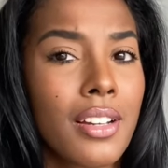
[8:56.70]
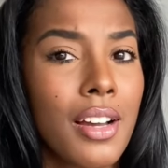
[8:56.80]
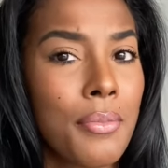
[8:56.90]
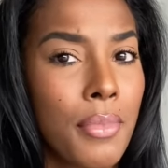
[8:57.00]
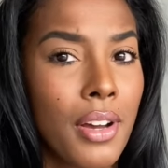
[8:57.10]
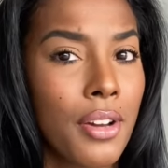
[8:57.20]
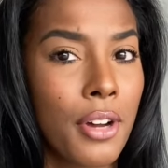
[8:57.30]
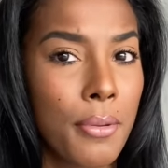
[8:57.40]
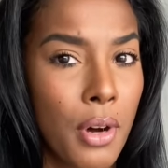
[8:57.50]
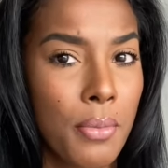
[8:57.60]

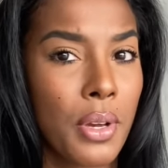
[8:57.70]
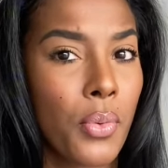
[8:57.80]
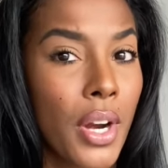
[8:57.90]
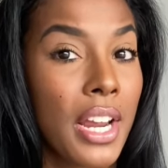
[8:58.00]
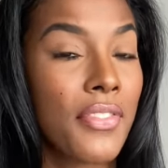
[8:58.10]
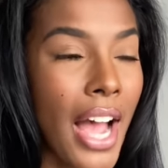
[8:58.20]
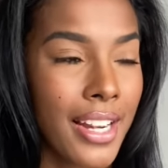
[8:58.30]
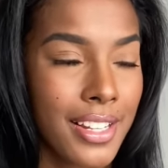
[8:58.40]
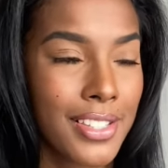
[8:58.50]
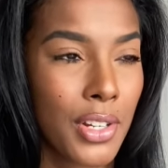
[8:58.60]
a moment where if I
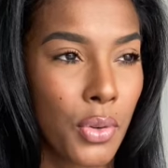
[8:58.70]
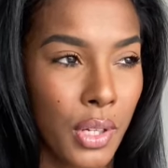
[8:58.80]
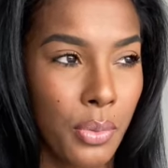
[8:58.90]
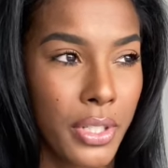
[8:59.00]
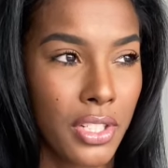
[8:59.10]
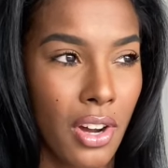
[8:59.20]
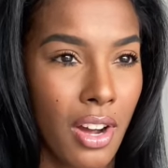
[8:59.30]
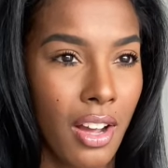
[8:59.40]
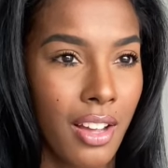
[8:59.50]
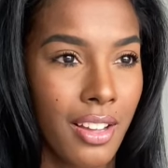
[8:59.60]
disagree with
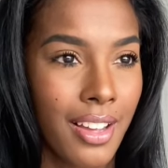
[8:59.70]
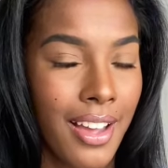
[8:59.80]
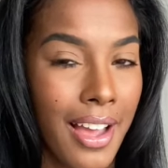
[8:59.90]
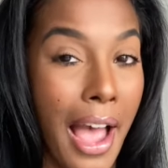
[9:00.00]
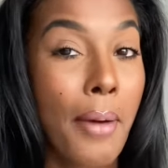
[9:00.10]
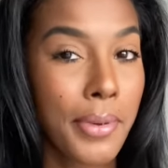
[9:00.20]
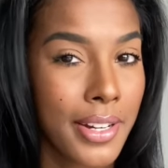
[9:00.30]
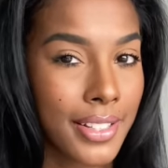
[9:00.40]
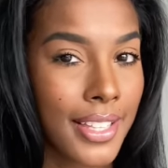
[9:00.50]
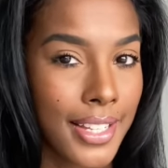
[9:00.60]
y'all, I'm
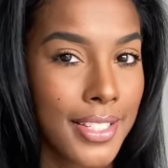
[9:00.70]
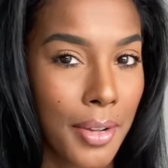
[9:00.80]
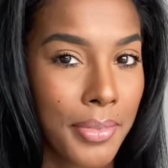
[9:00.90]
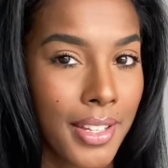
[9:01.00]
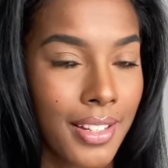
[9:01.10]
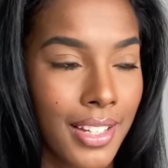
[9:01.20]
gonna say something.